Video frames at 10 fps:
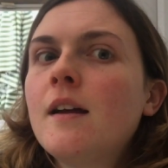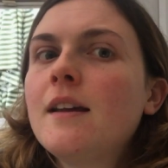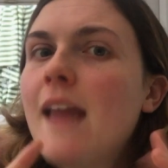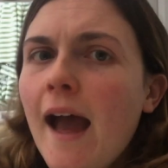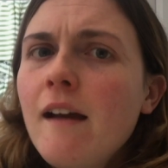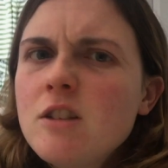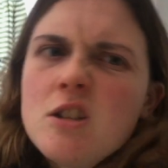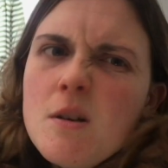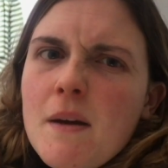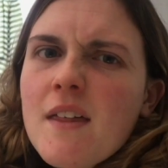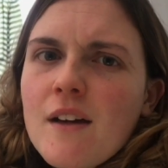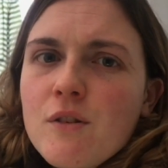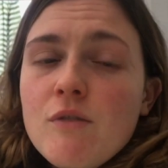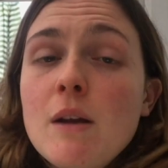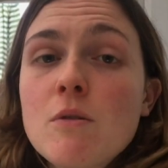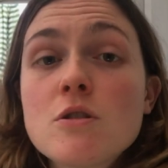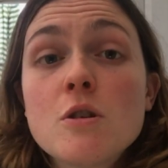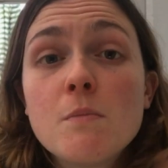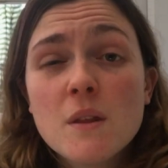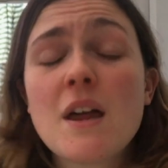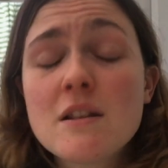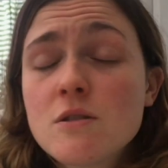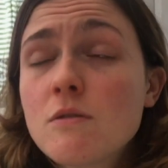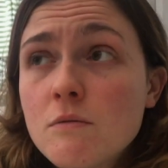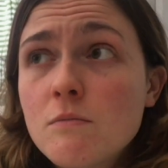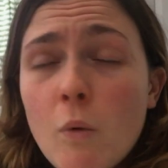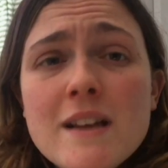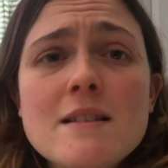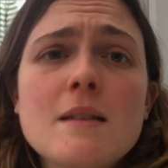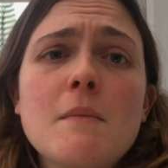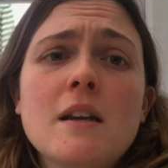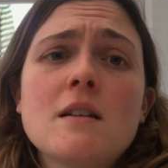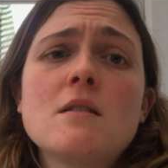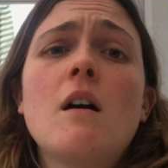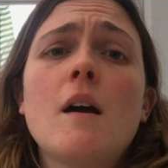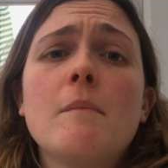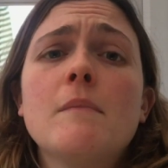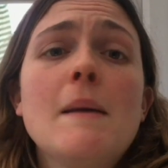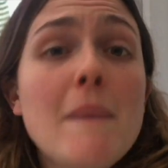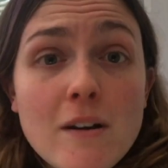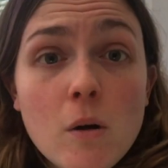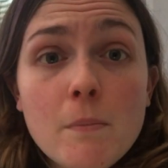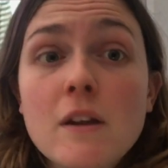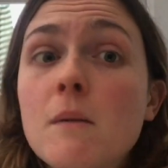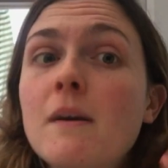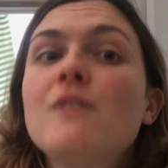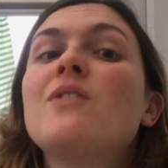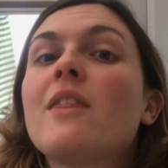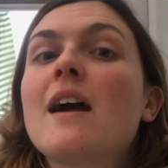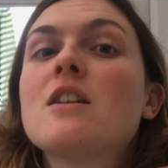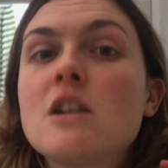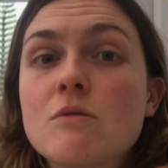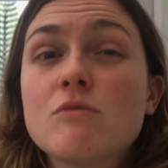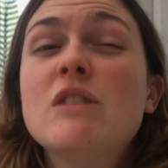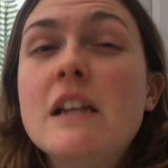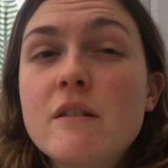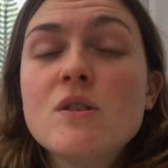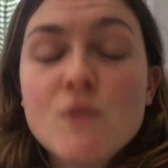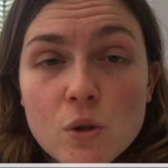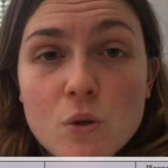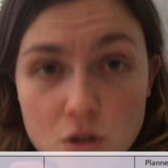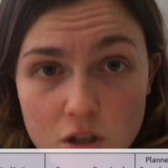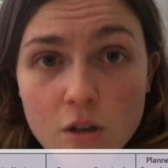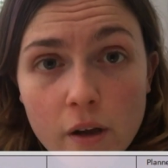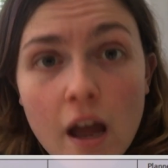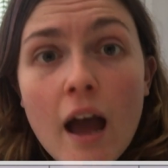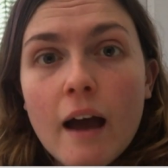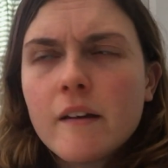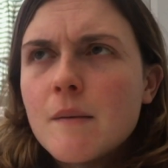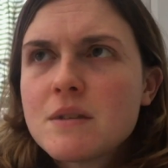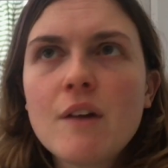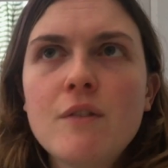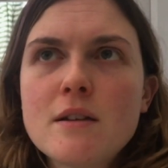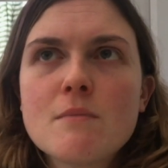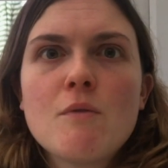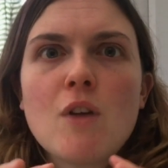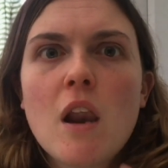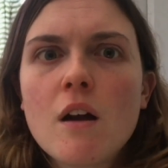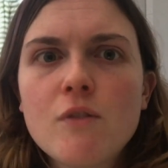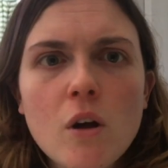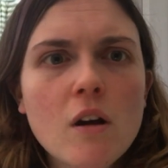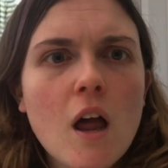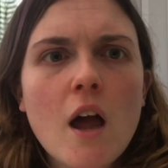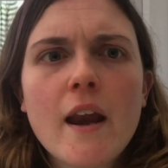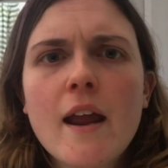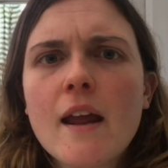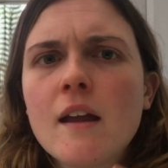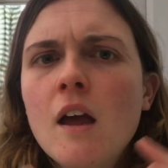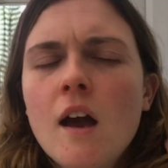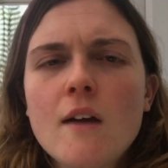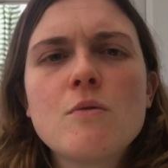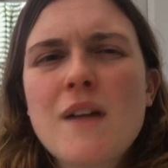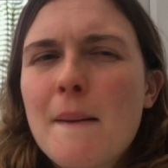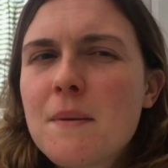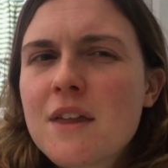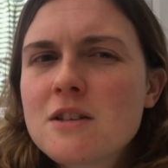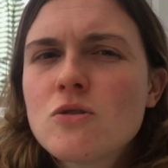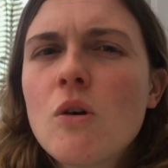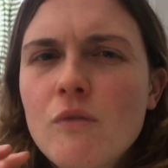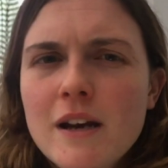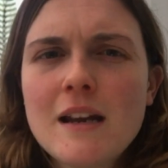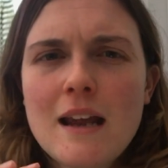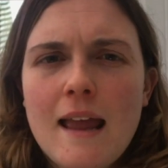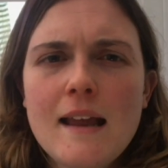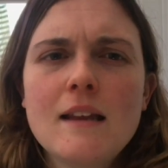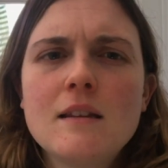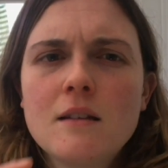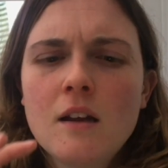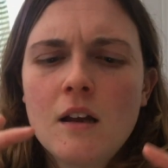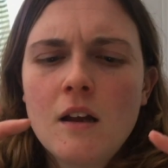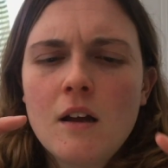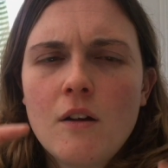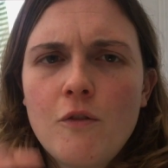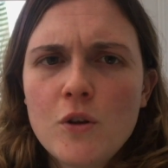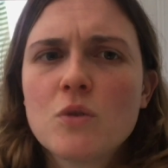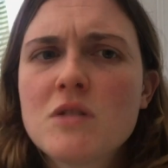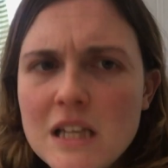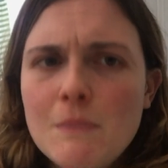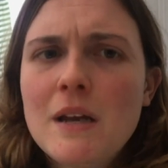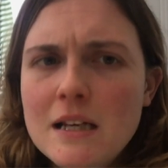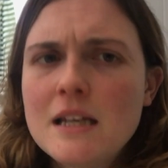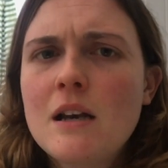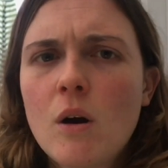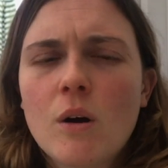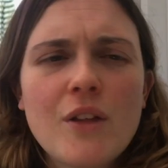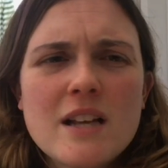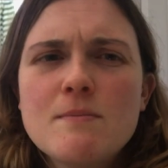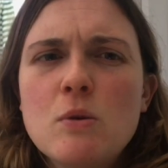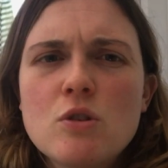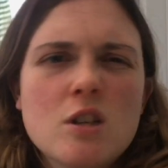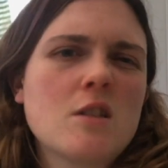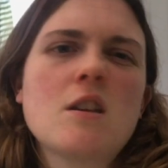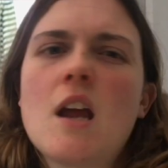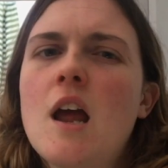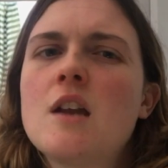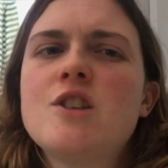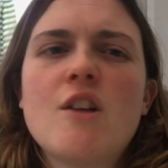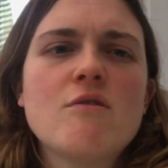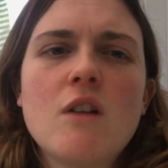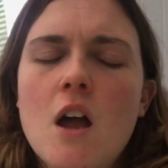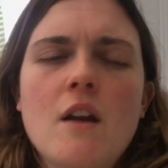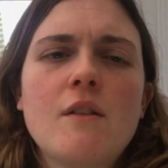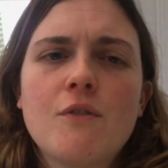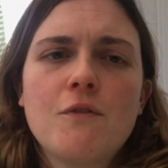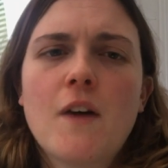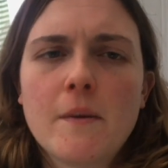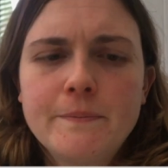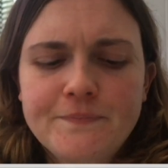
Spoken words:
Yeah, you can do a bit of that if you really want to, but that's wasting money and time. It may not be. You may find that actually it was a really useful course to do. And I'm definitely someone for lifelong learning and all that, but that's not really in for your CPD log. That's more just general learning for fun.